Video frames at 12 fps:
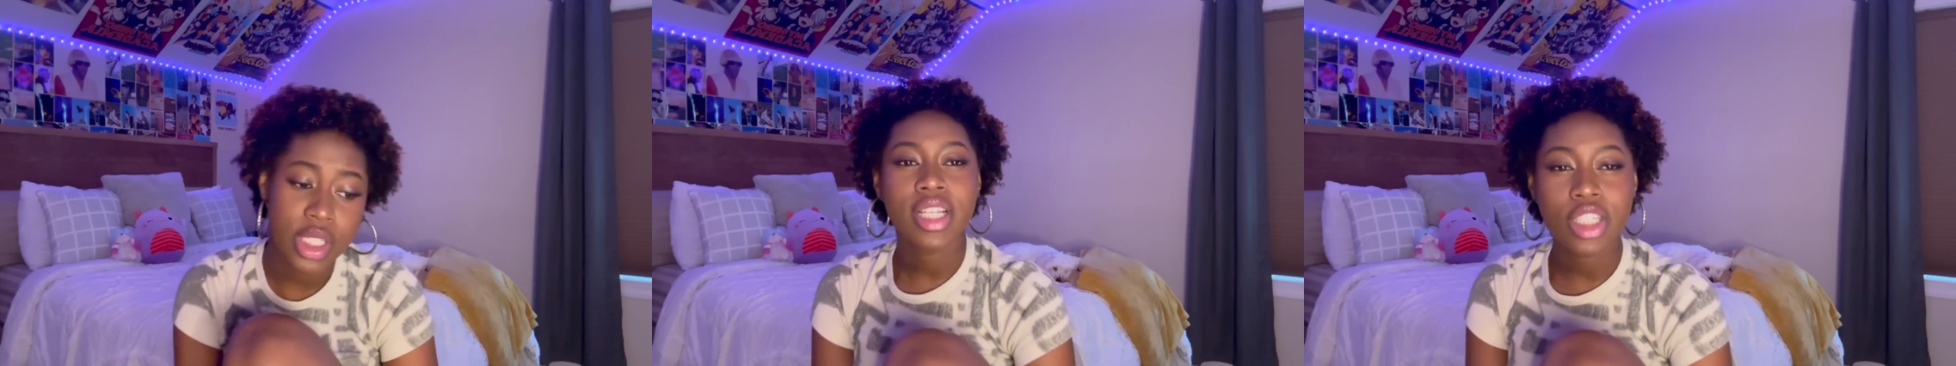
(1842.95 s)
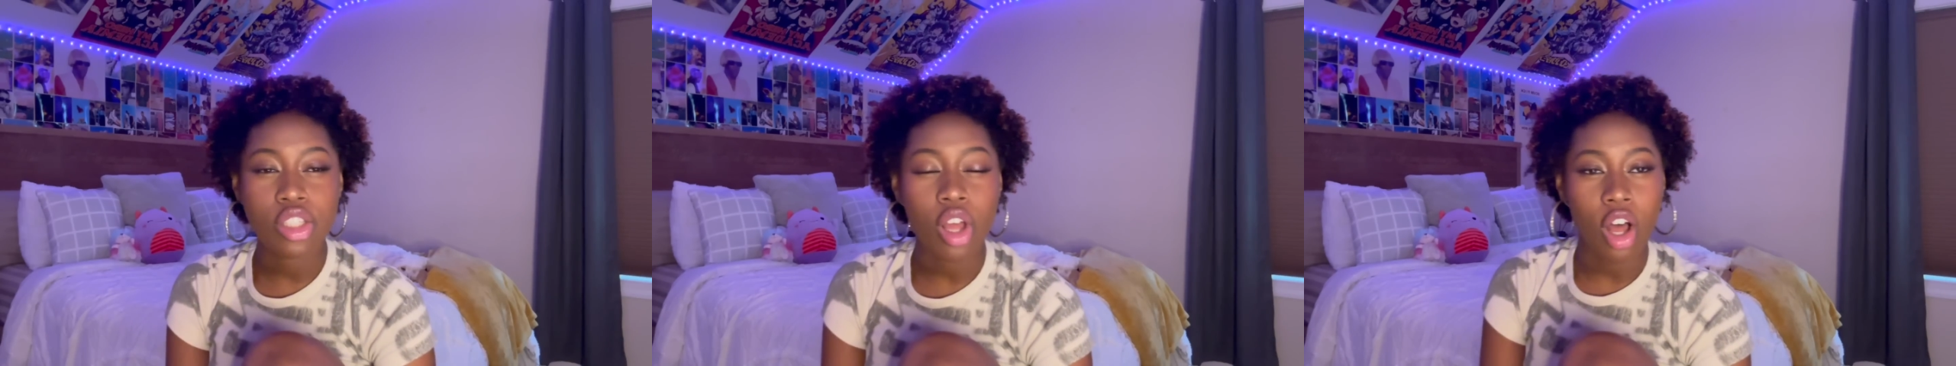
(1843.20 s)
This
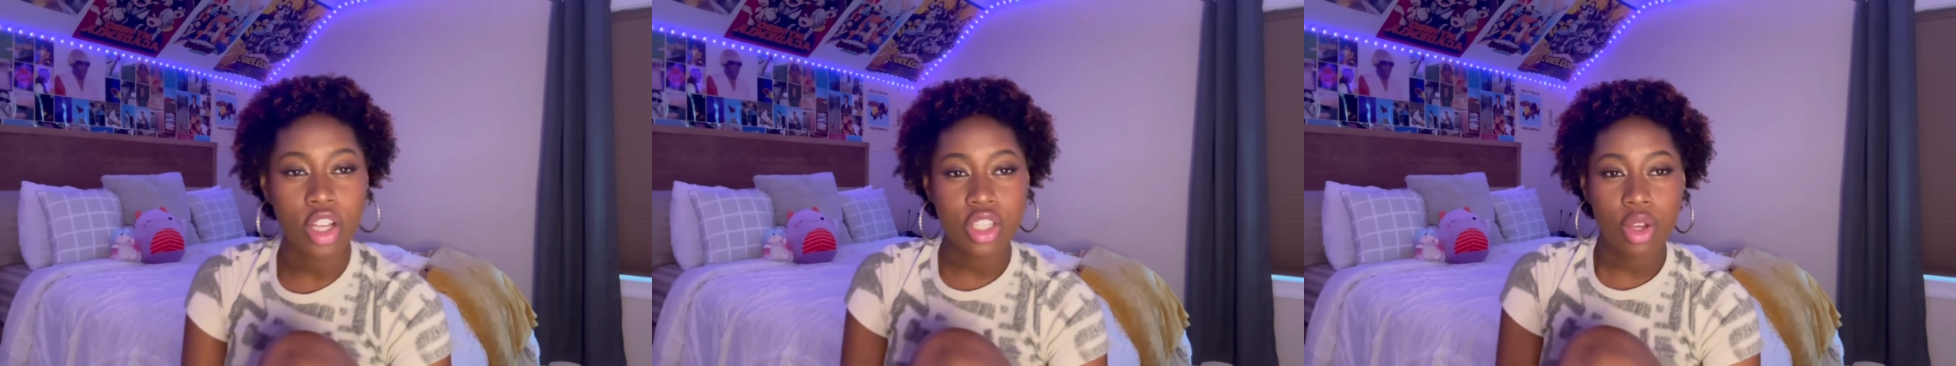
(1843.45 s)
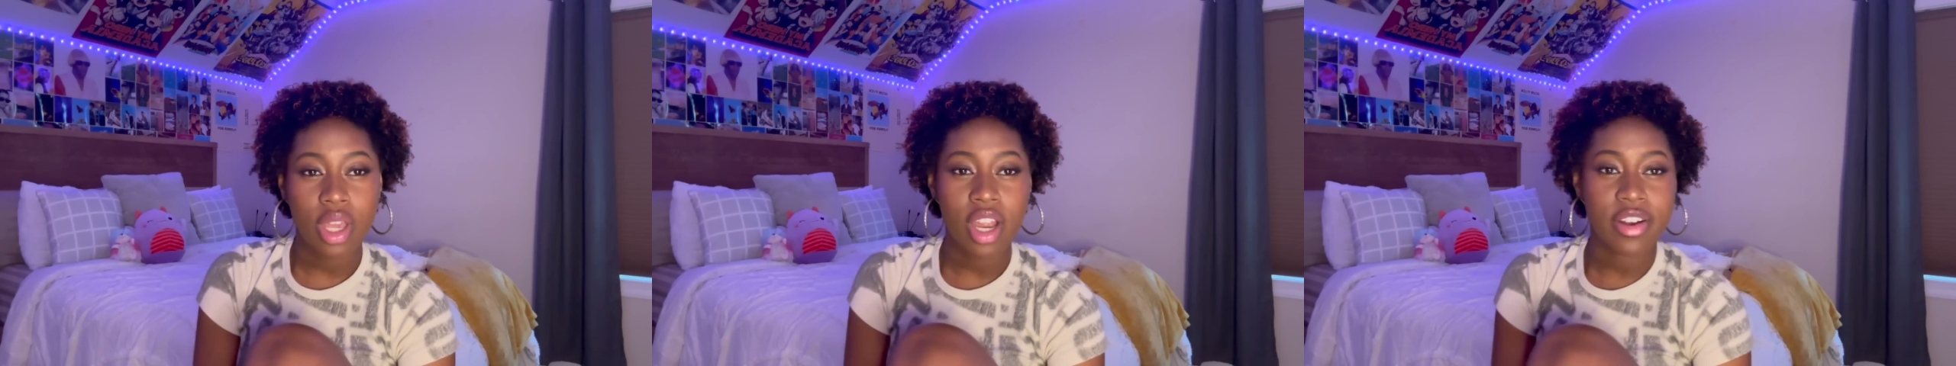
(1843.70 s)
is
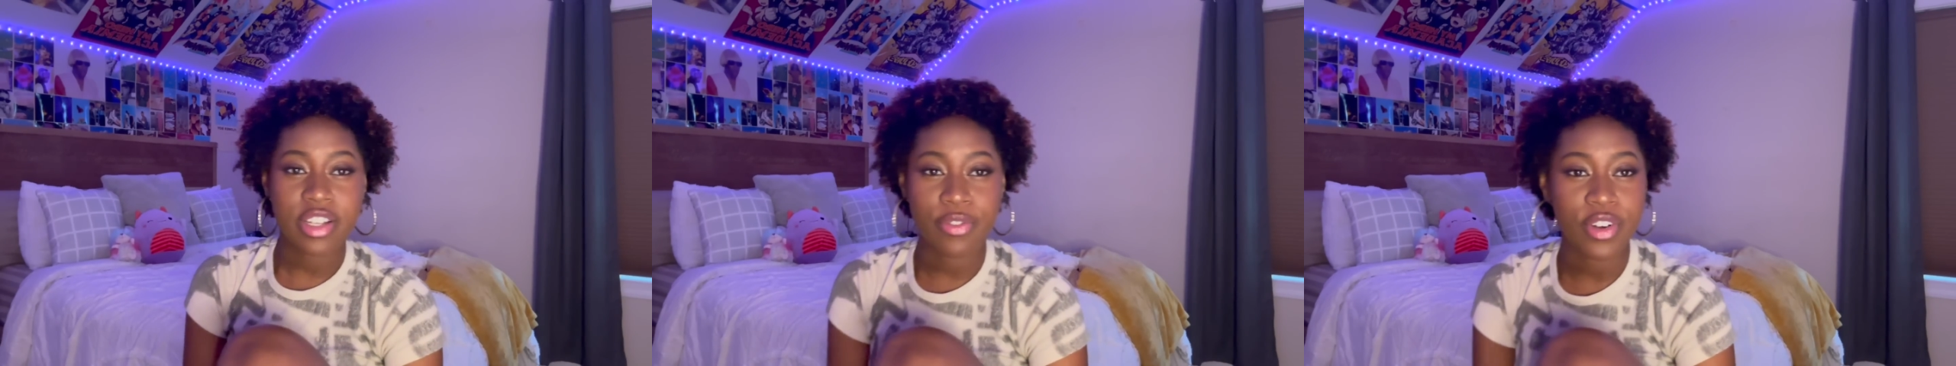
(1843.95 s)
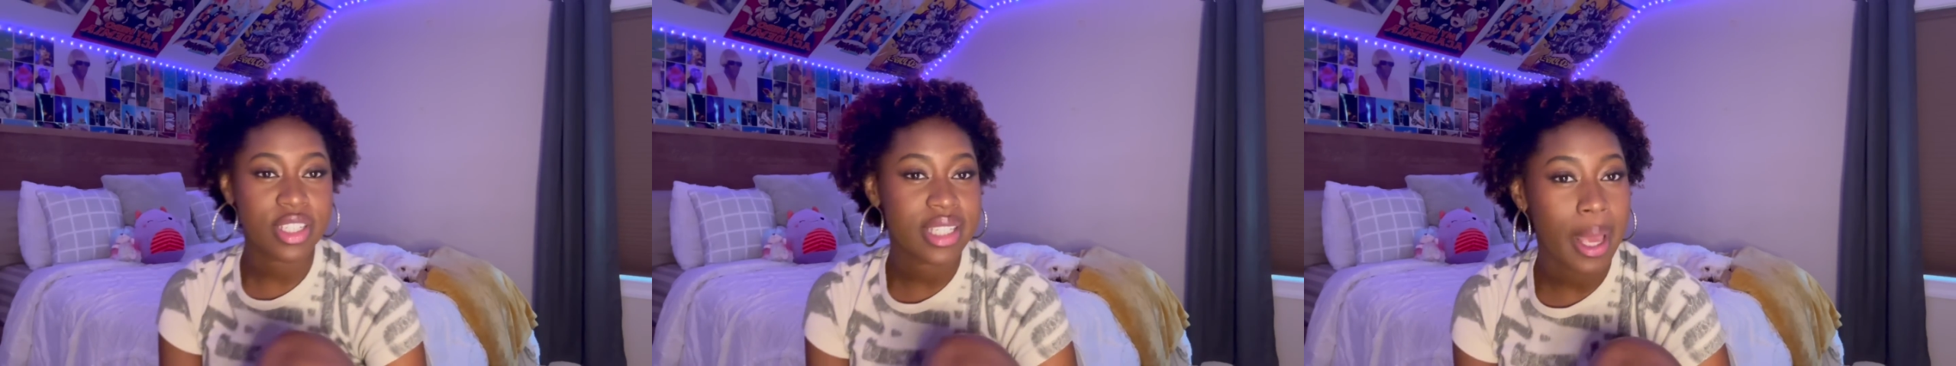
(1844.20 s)
also Carrie's
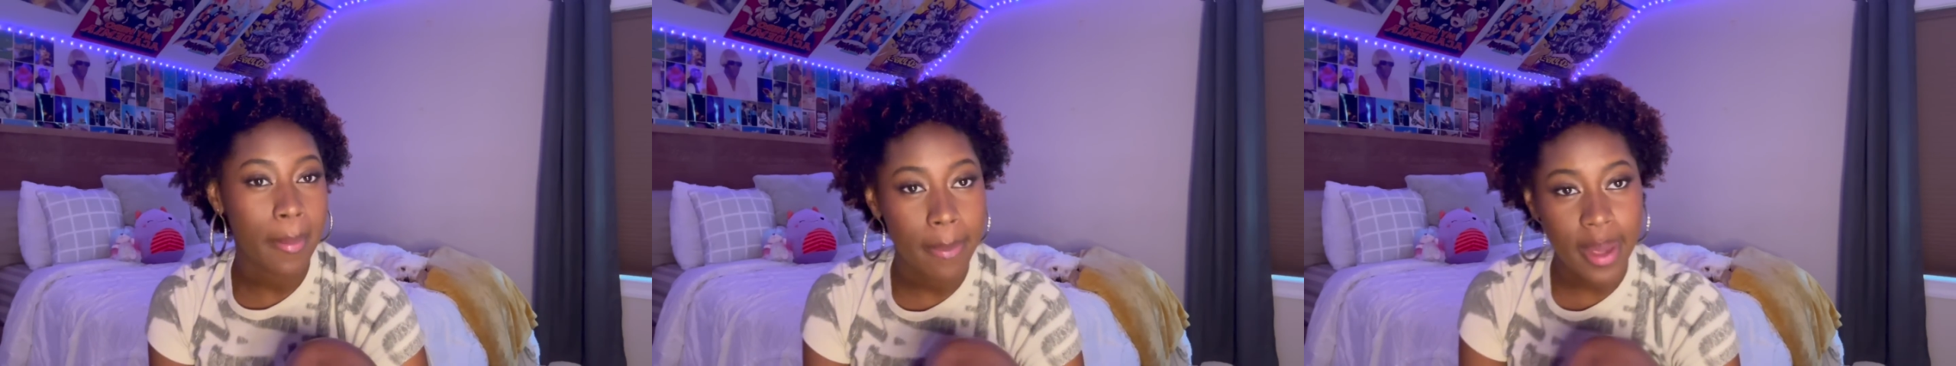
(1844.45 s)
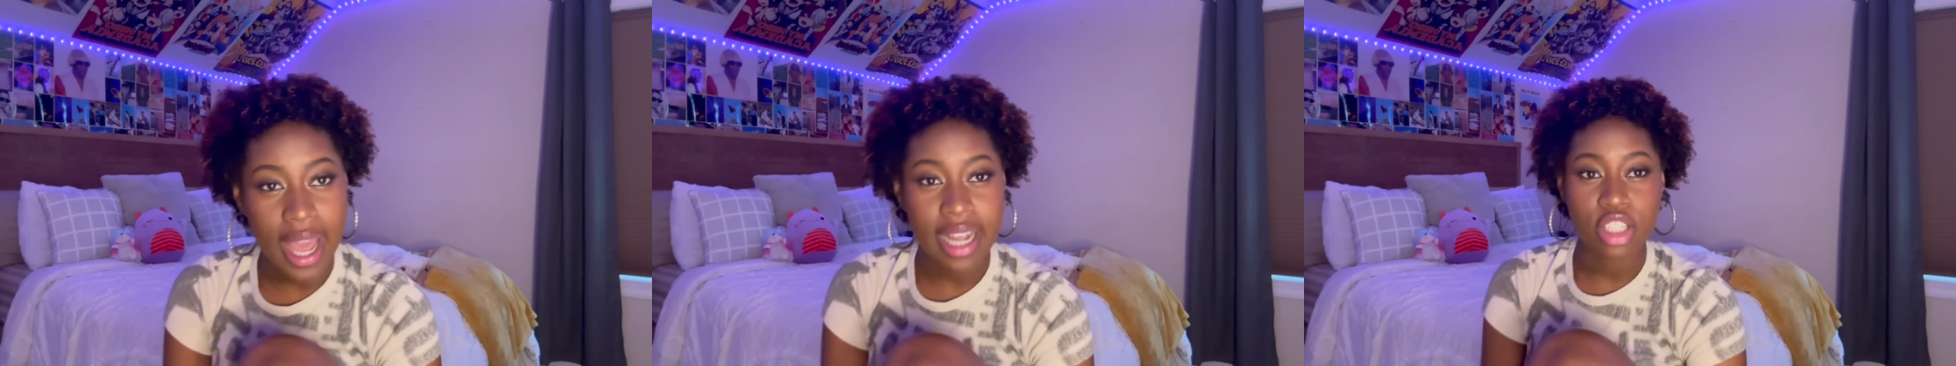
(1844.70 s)
first day
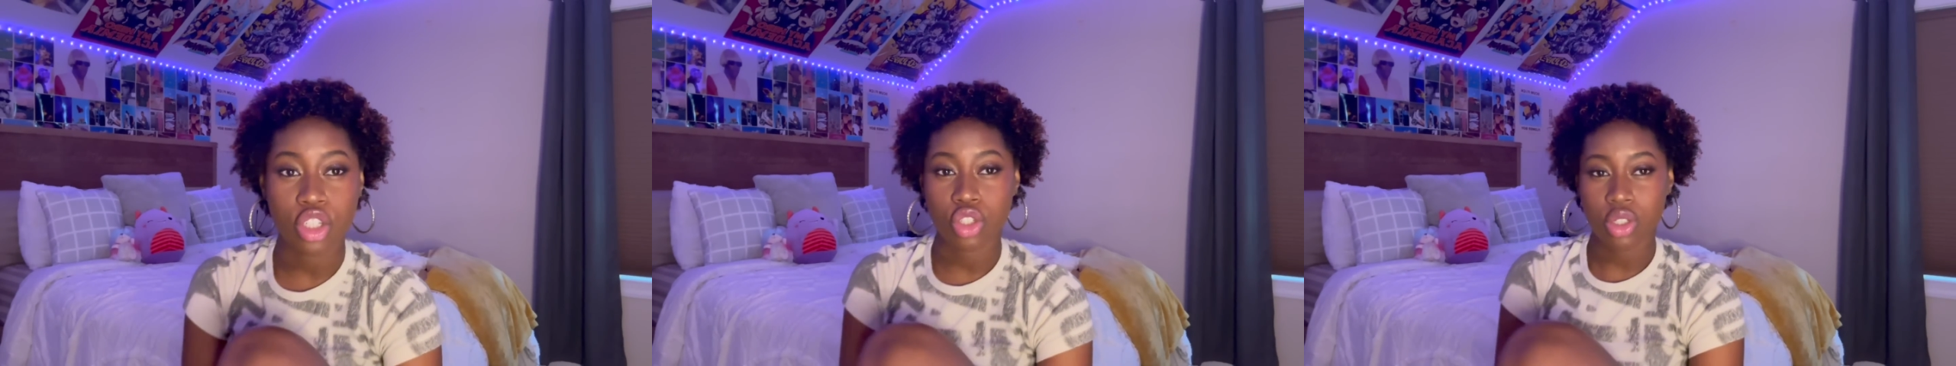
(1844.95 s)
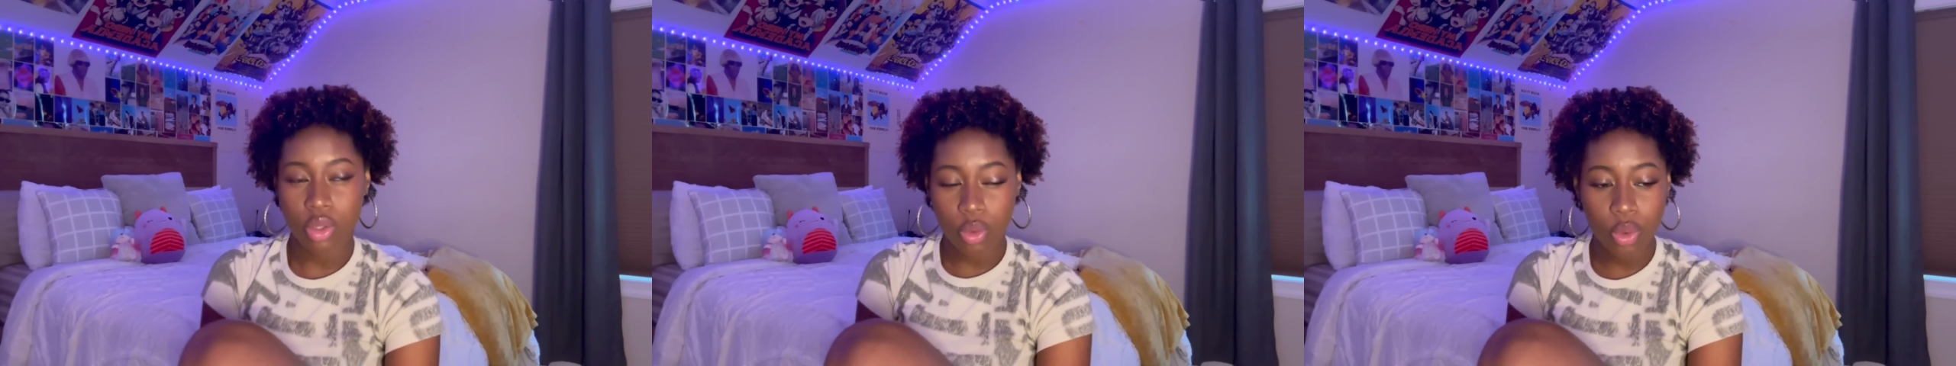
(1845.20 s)
back to
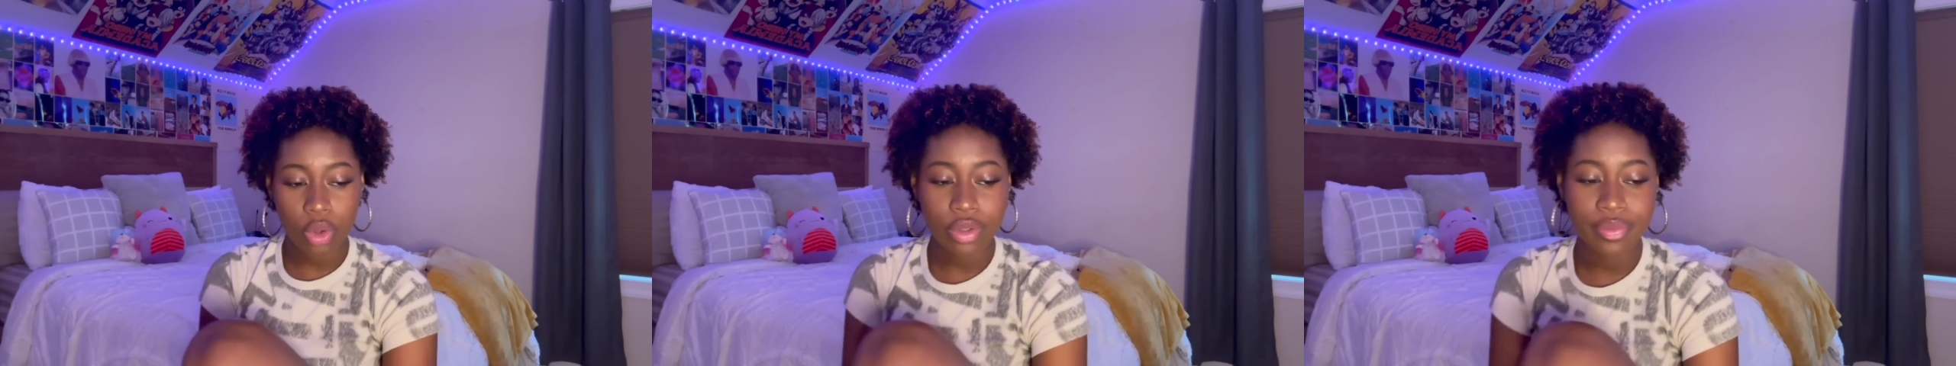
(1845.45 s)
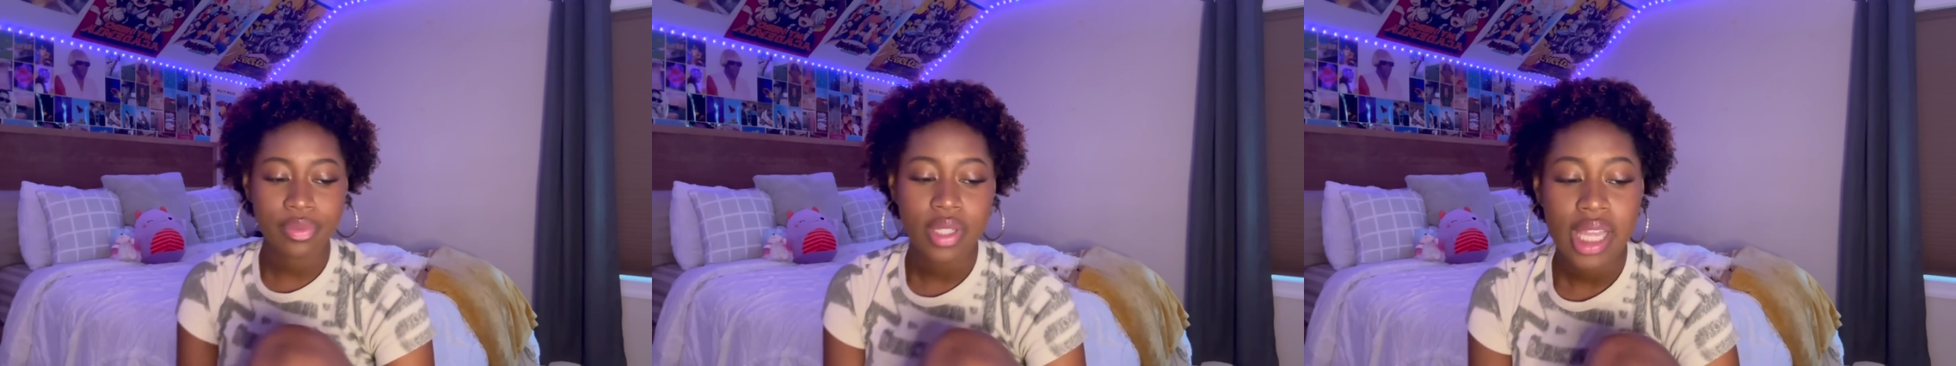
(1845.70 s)
school.